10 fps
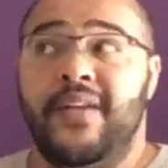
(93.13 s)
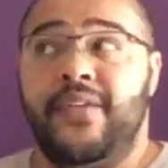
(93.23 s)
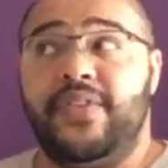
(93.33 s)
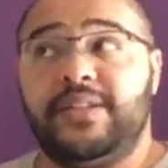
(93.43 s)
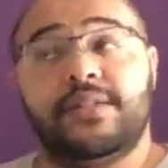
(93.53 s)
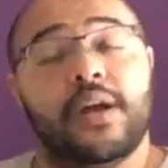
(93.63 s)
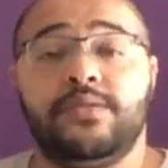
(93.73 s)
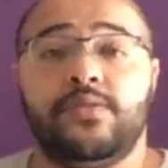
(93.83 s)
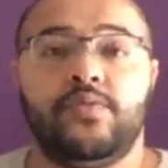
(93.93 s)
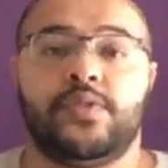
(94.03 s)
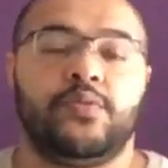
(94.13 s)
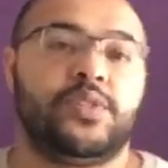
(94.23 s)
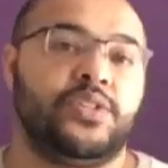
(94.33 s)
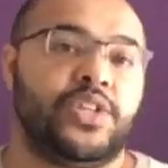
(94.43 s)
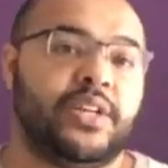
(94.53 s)
This does also
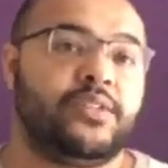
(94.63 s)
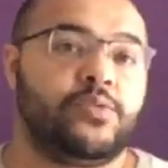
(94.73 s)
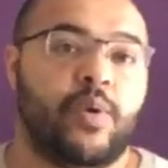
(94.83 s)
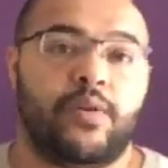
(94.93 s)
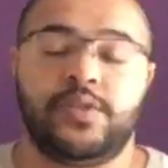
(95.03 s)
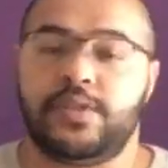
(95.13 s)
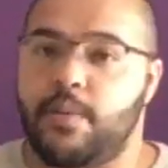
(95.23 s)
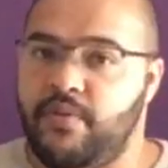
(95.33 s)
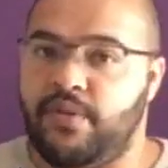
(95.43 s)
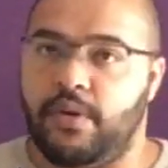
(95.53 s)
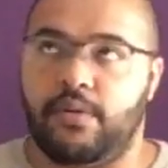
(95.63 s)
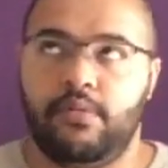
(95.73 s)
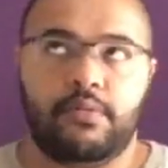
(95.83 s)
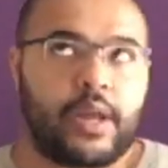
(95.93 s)
suggest as well some of you,